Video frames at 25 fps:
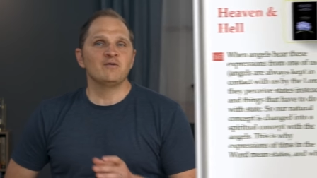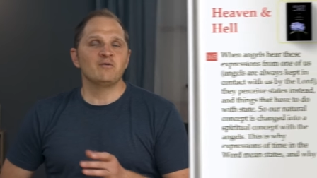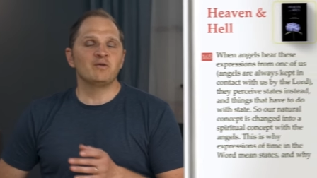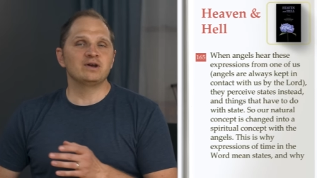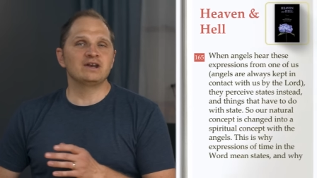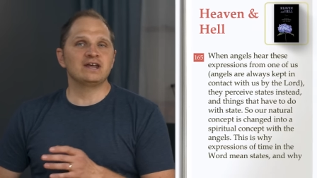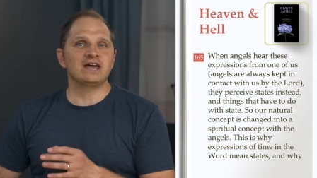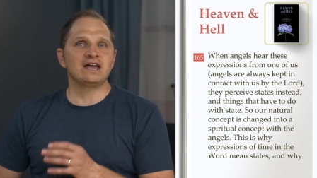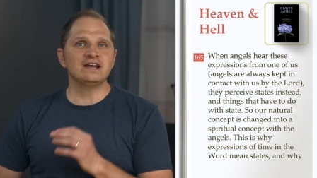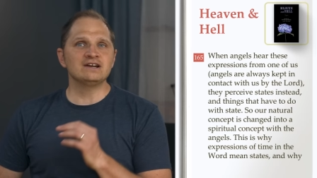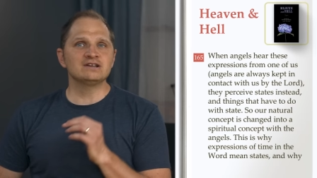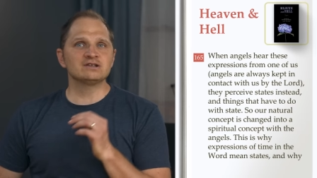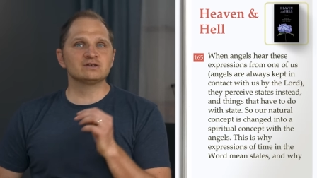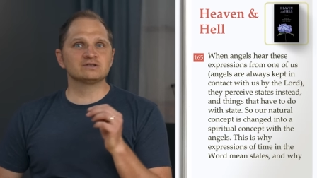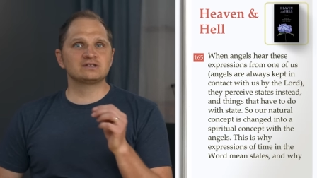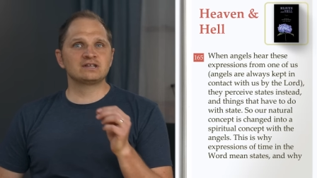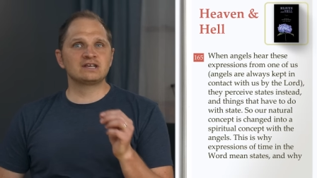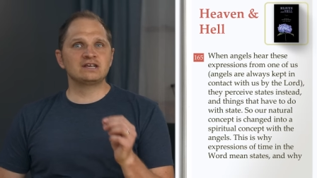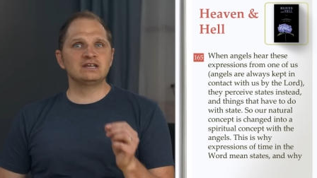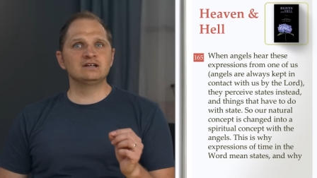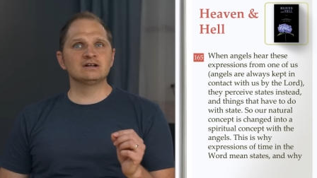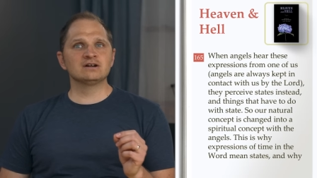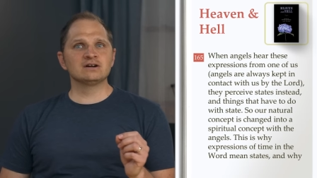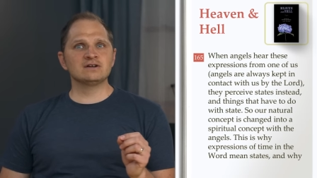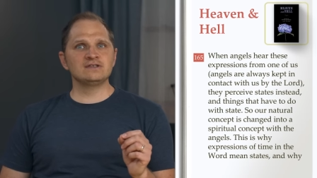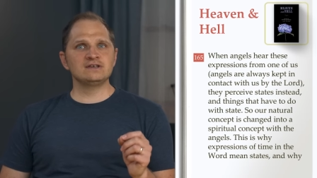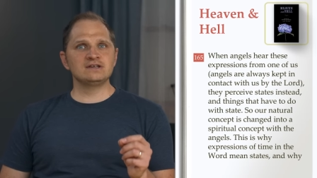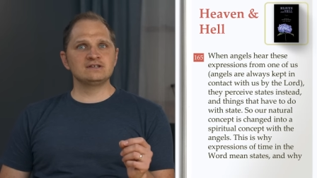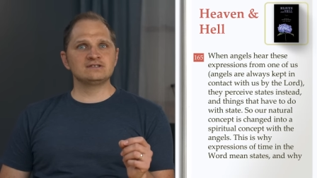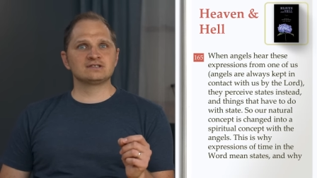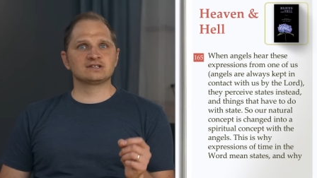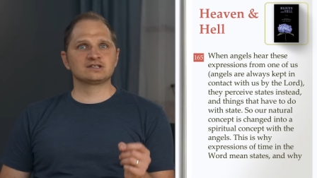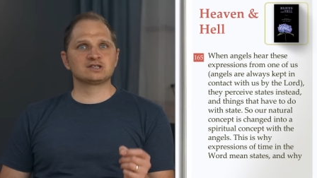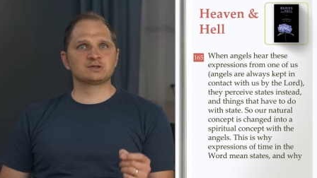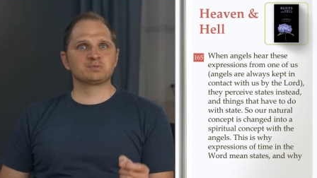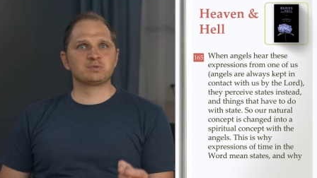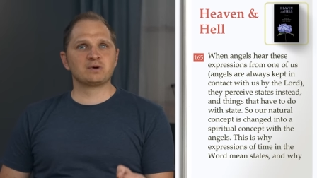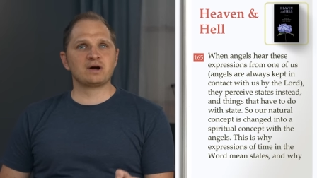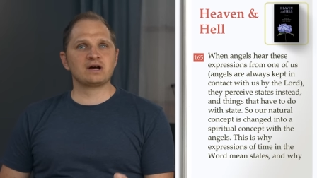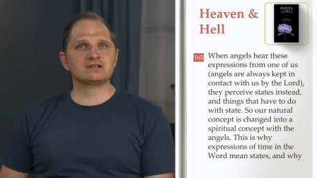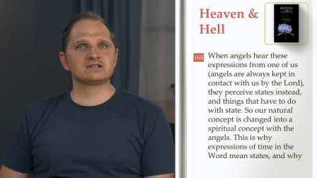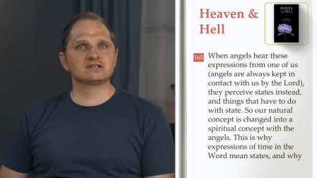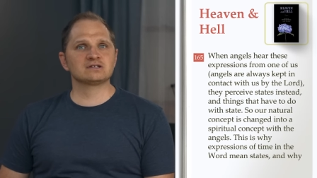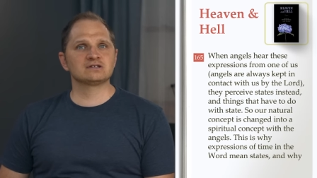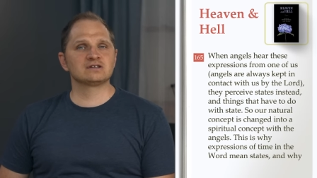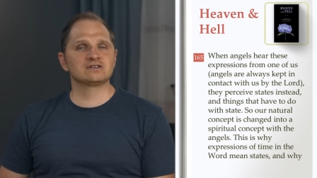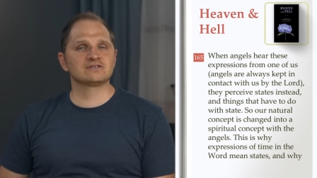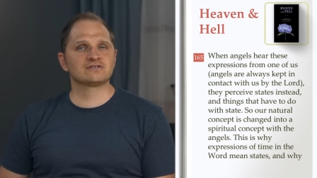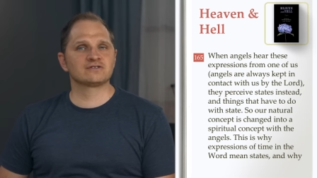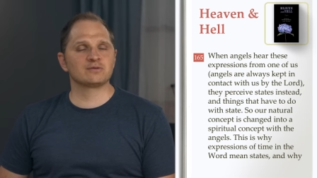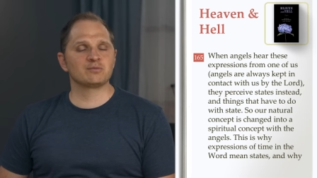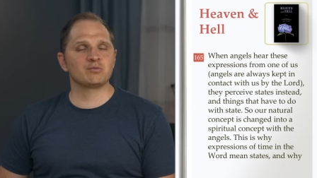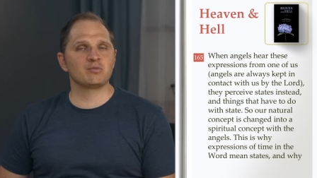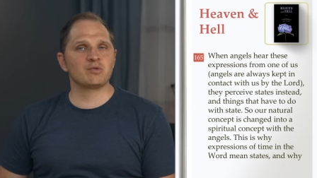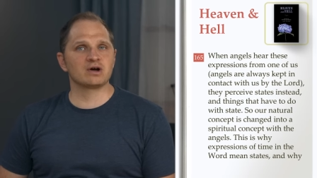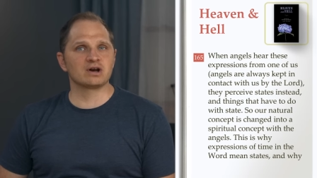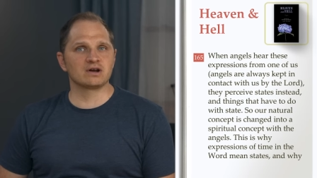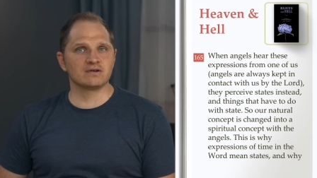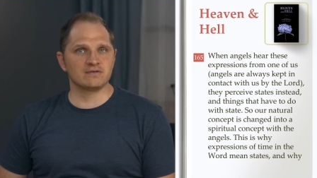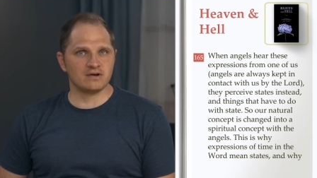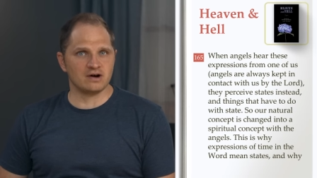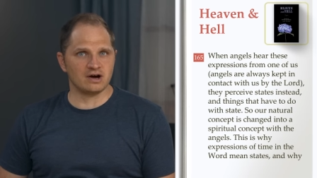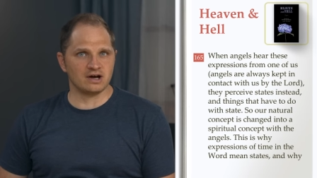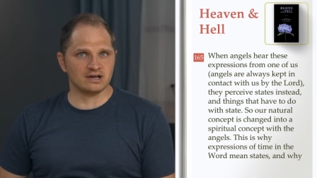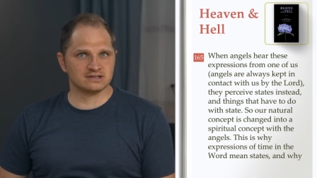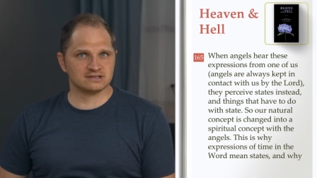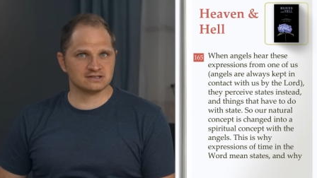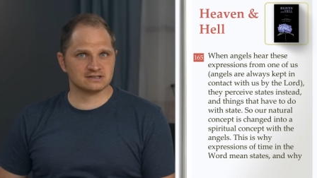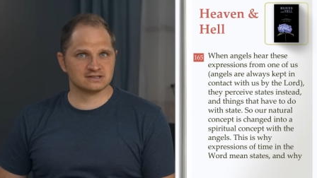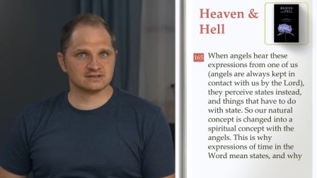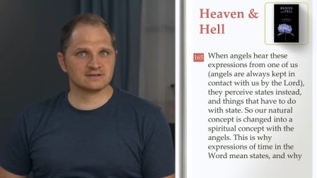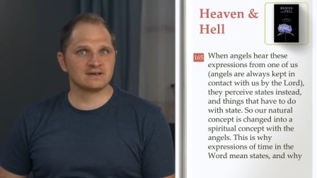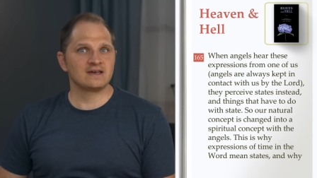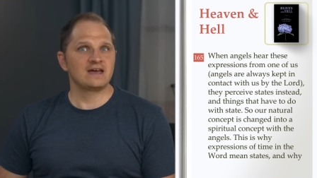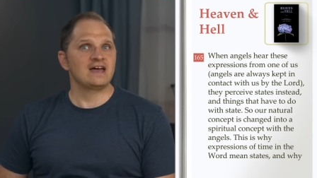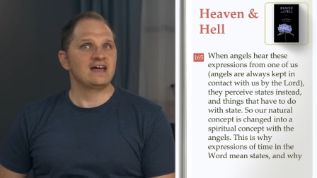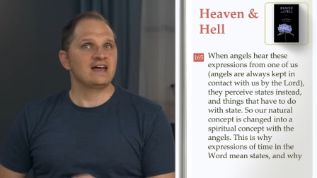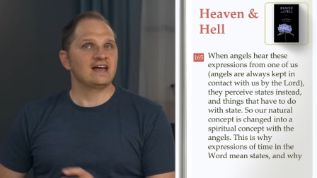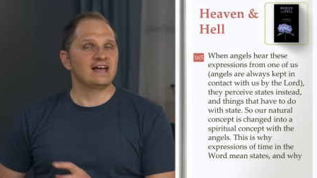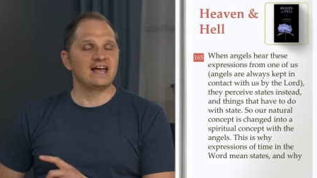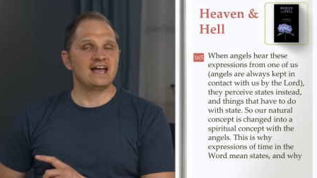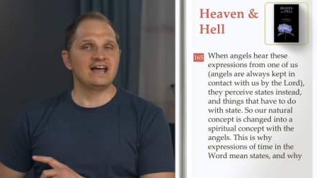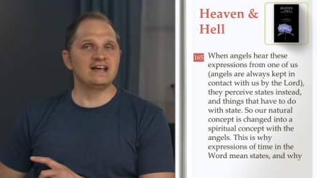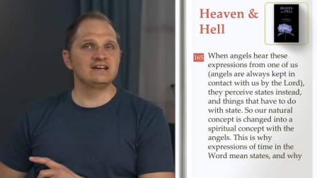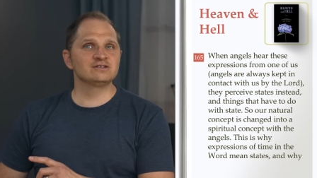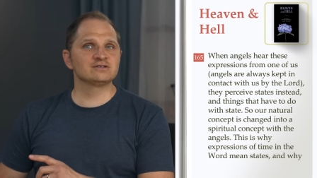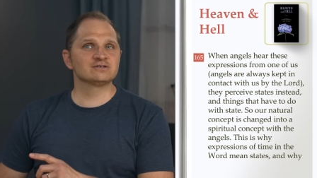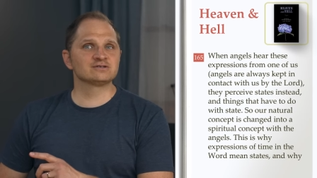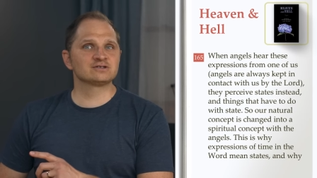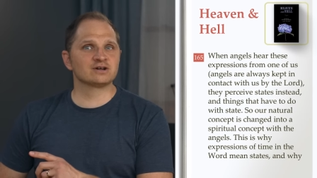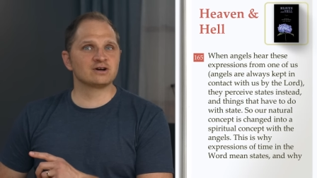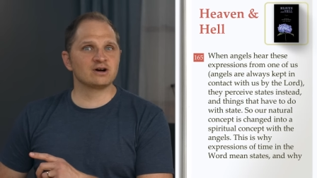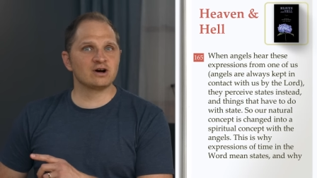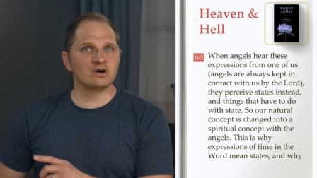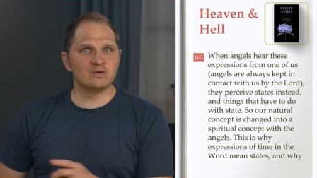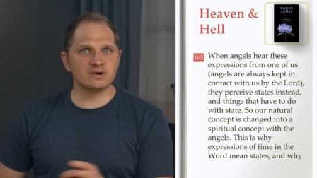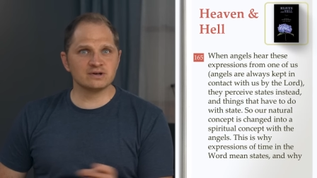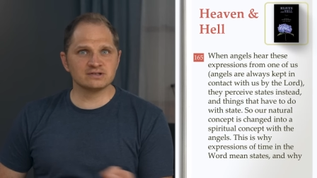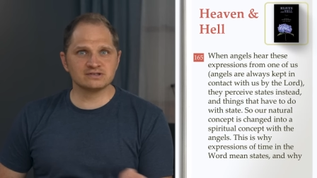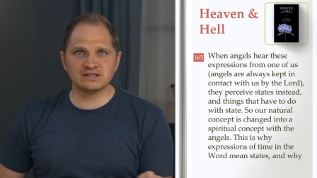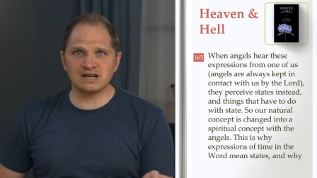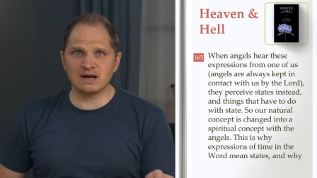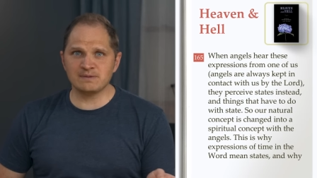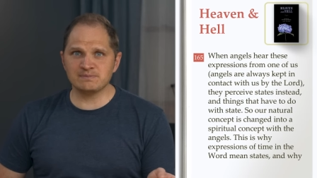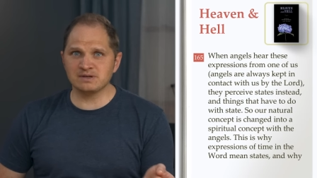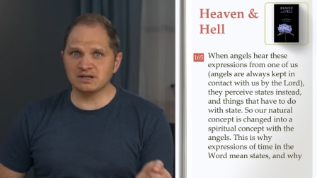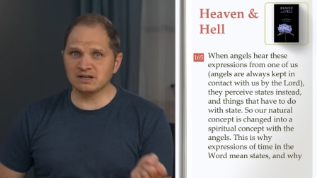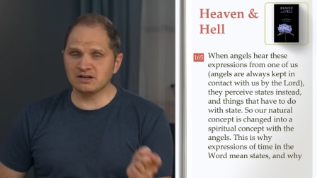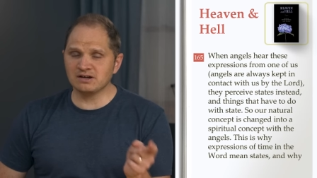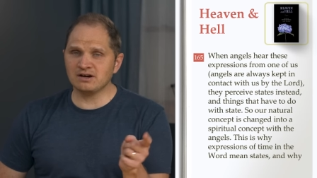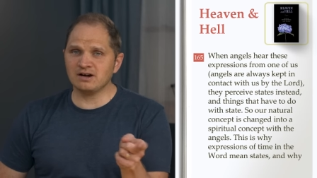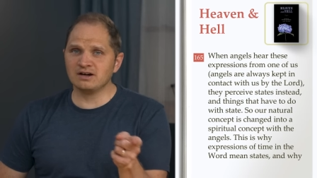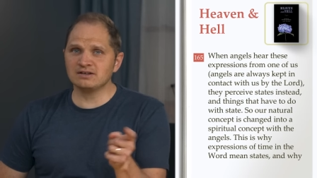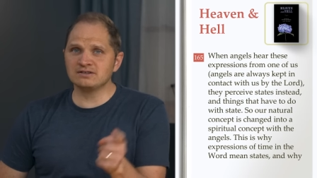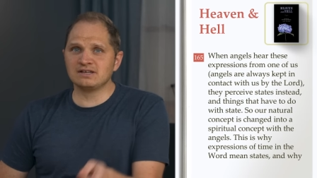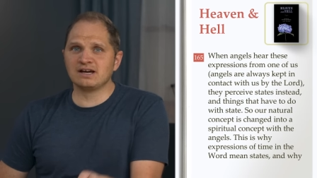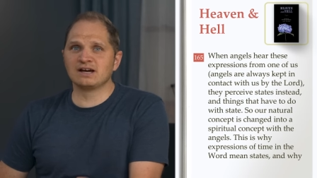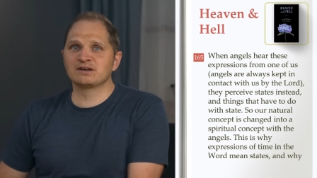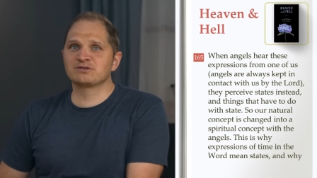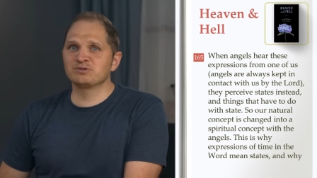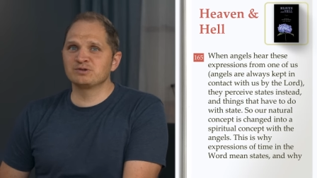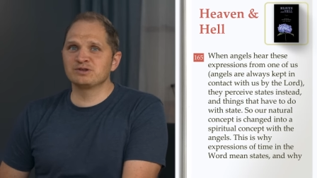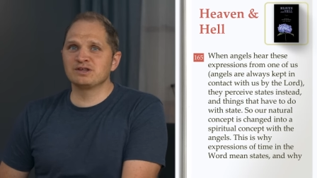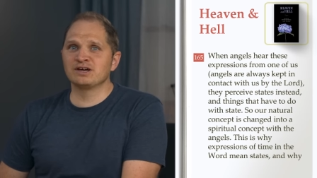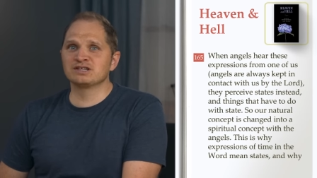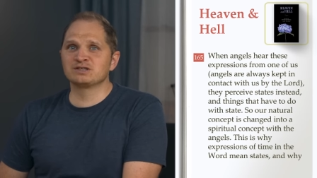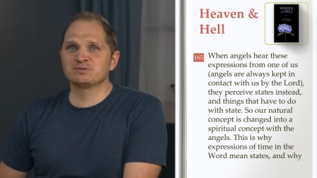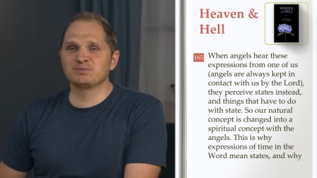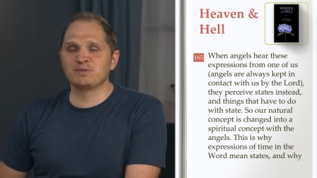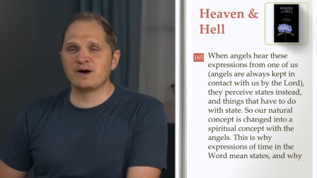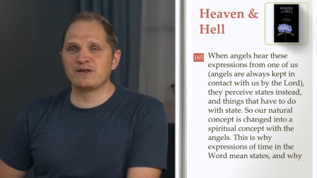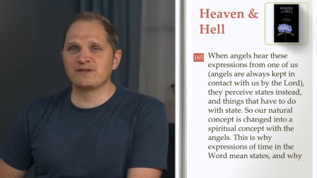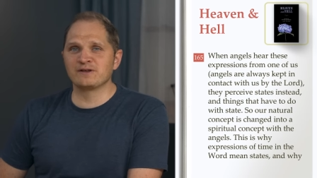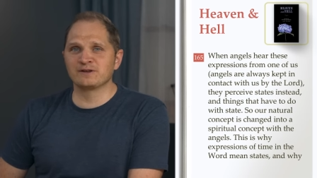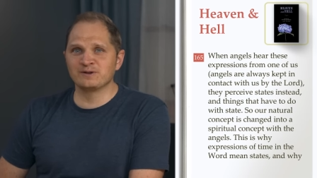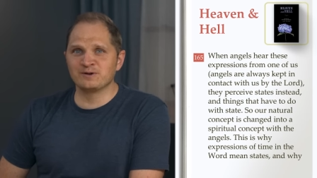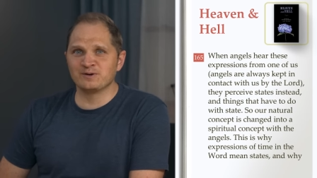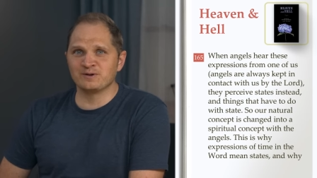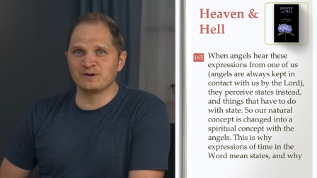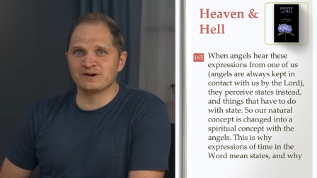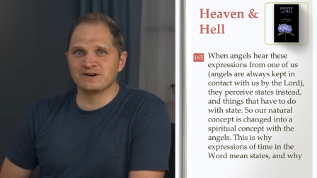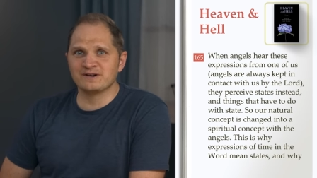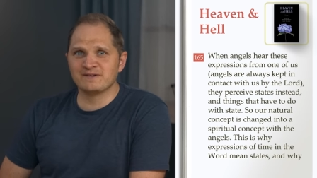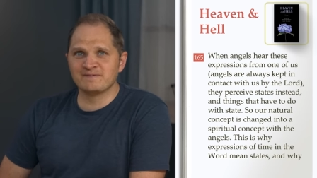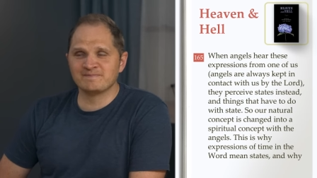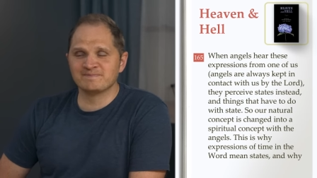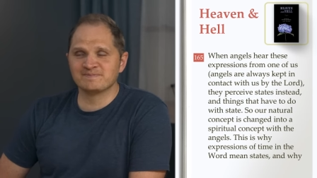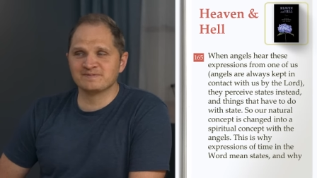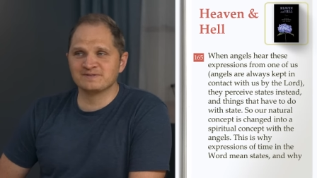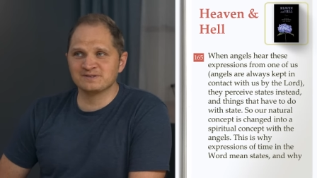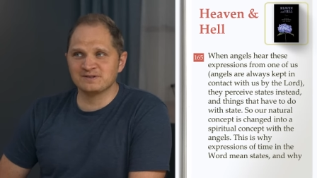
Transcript: When angels hear these expressions from one of us, angels are always kept in contact with us by the Lord.